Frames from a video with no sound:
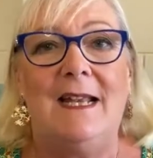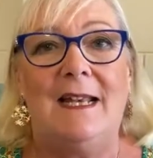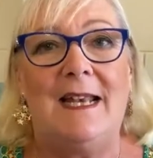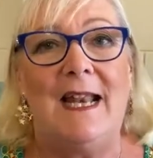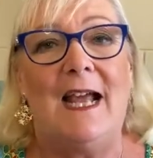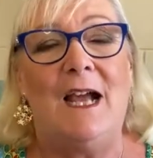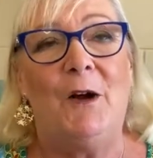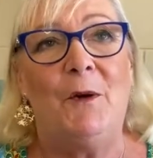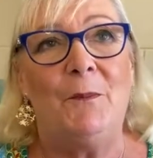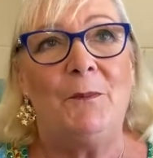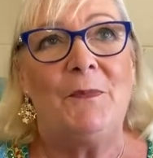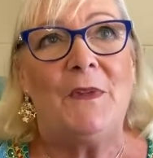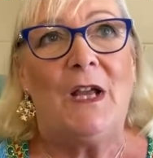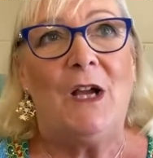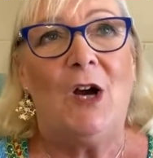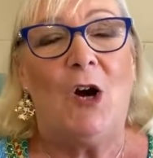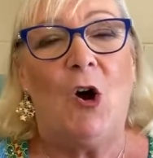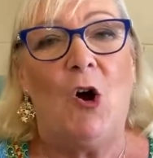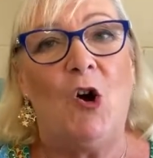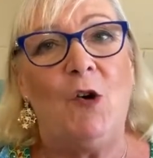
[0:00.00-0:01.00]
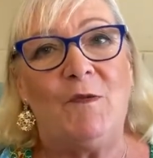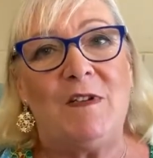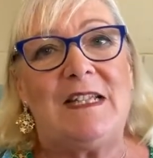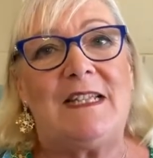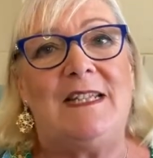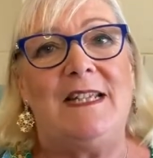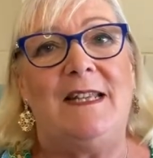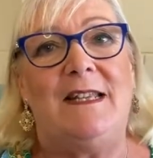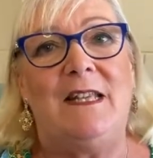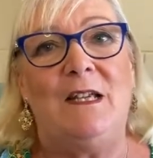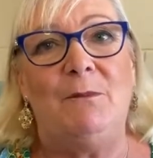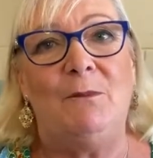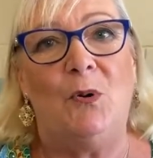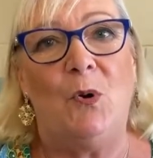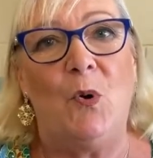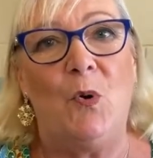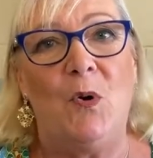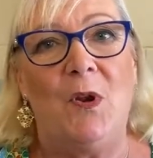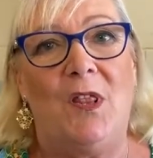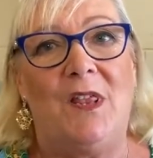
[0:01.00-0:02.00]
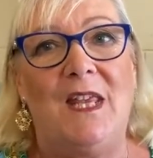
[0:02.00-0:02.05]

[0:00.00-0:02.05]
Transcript: Now, obviously, the important